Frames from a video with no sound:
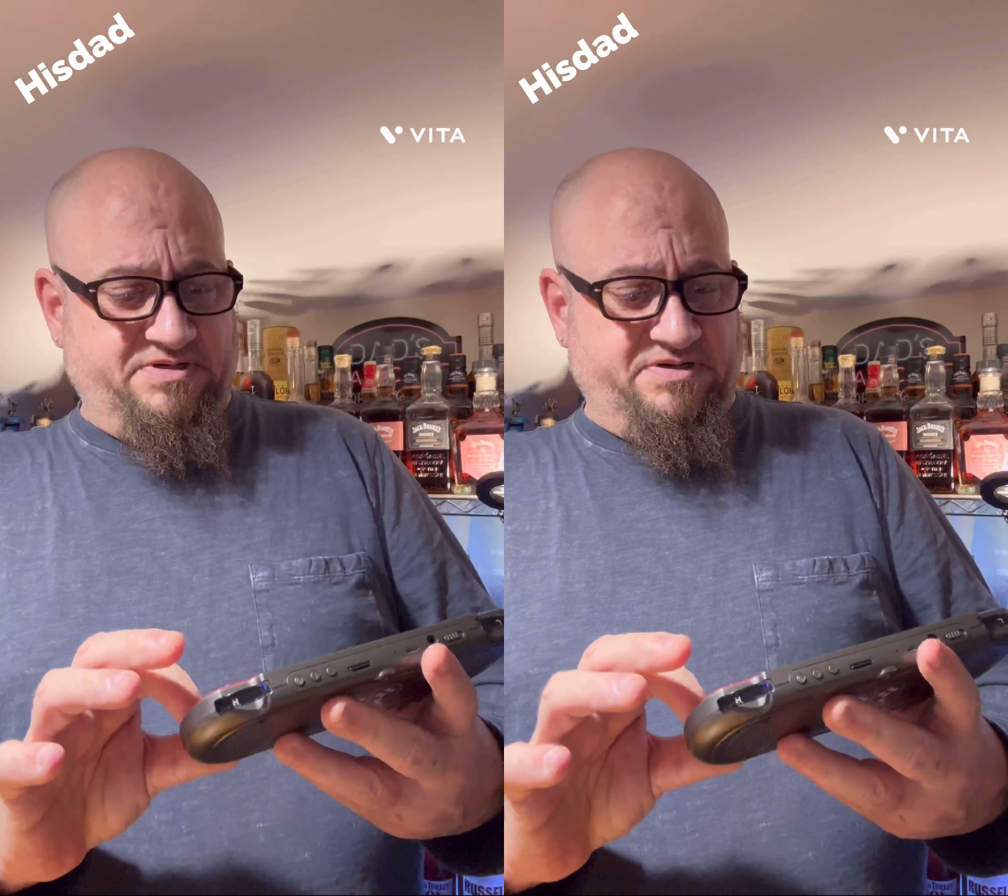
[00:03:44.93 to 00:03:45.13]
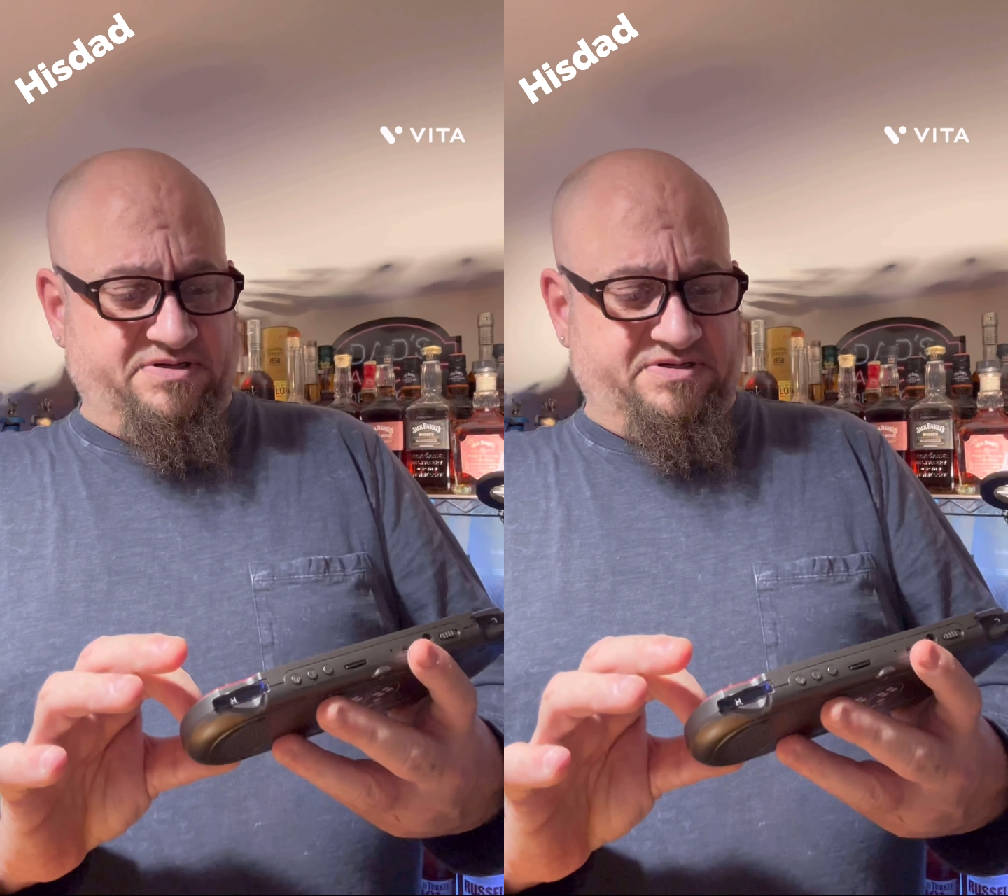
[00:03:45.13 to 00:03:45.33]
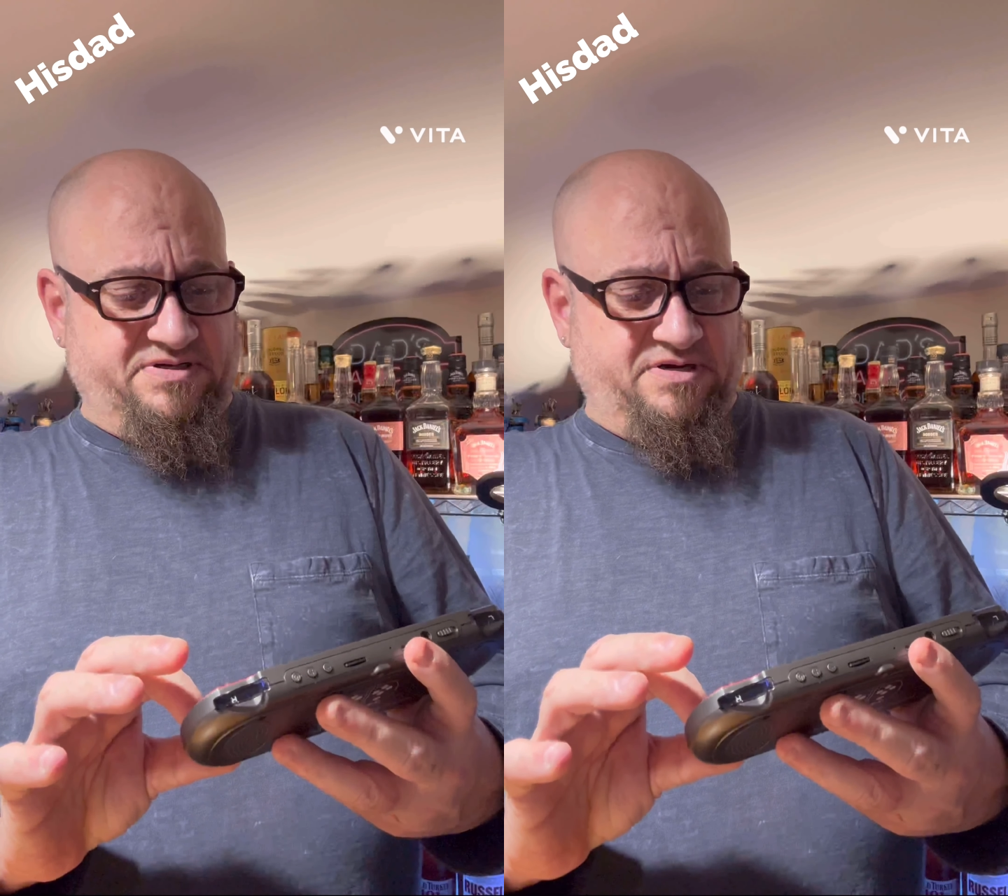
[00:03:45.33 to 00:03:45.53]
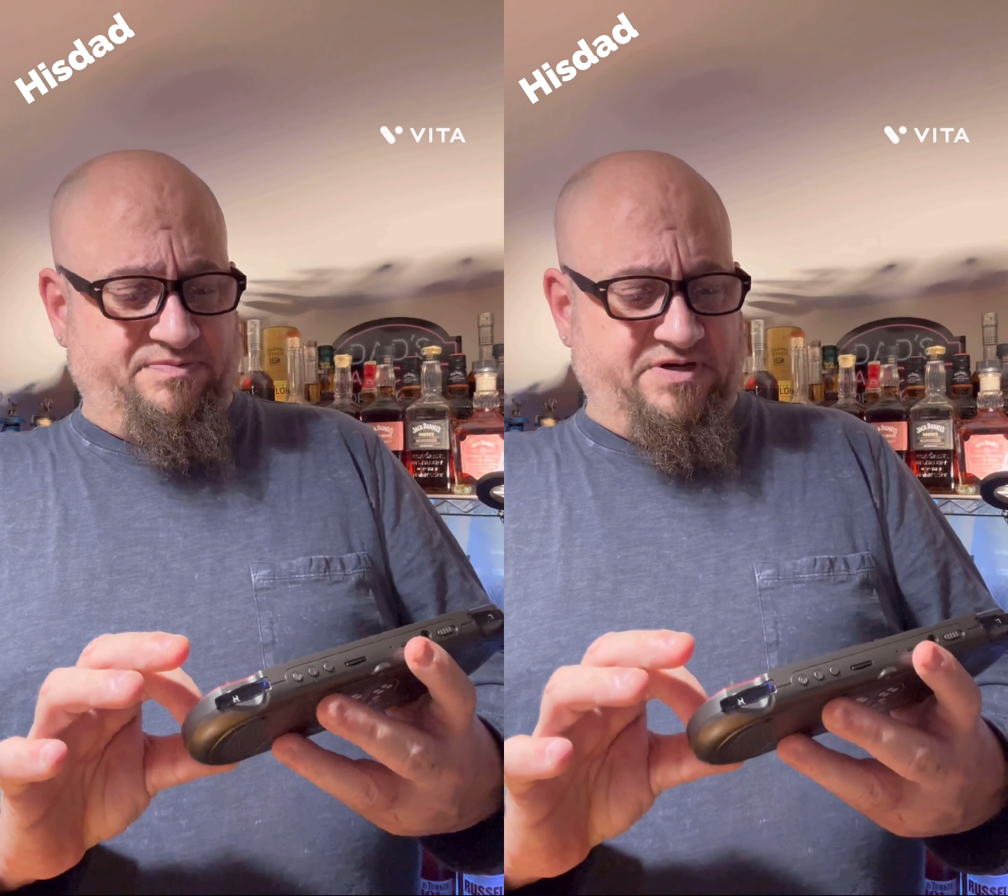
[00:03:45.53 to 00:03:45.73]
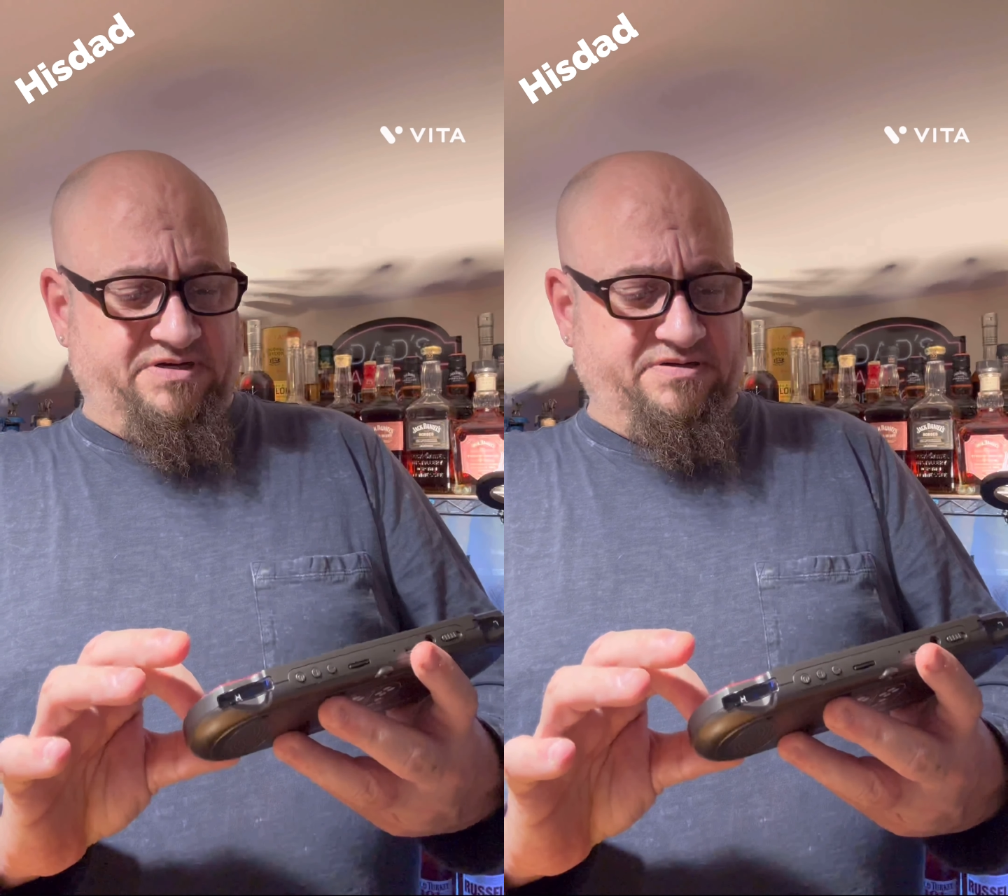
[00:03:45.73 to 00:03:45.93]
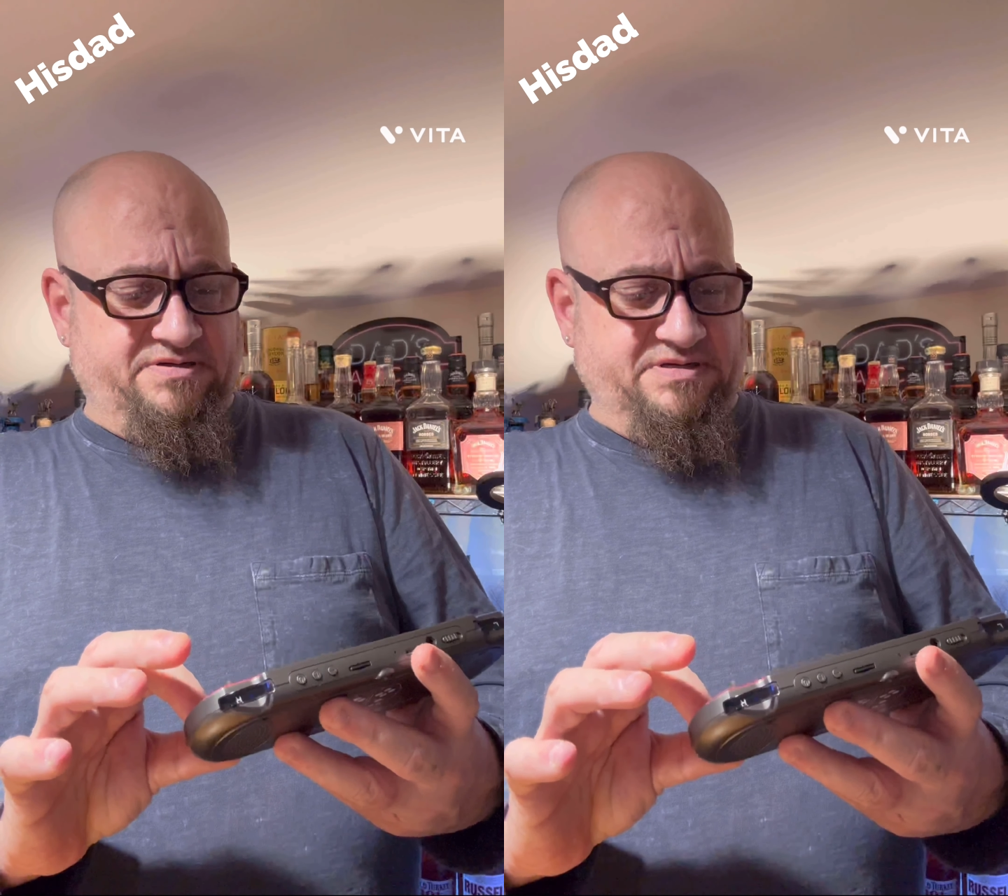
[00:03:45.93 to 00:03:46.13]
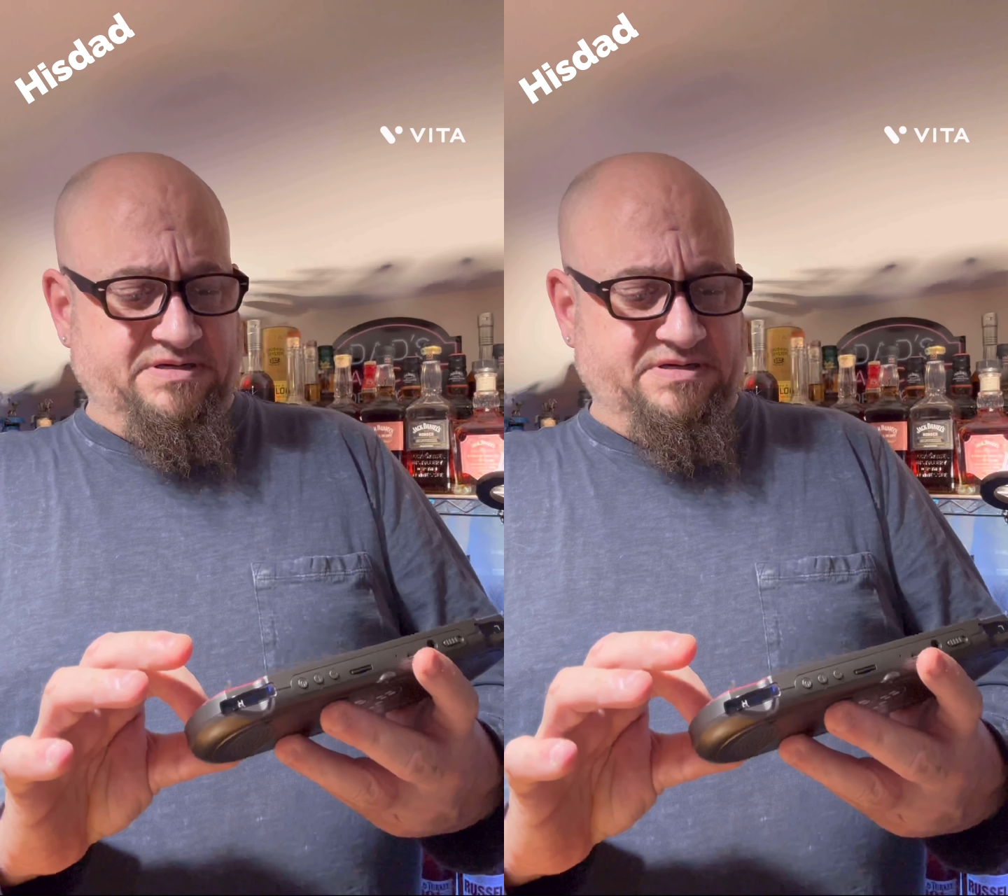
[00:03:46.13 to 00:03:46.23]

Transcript: hit the start button.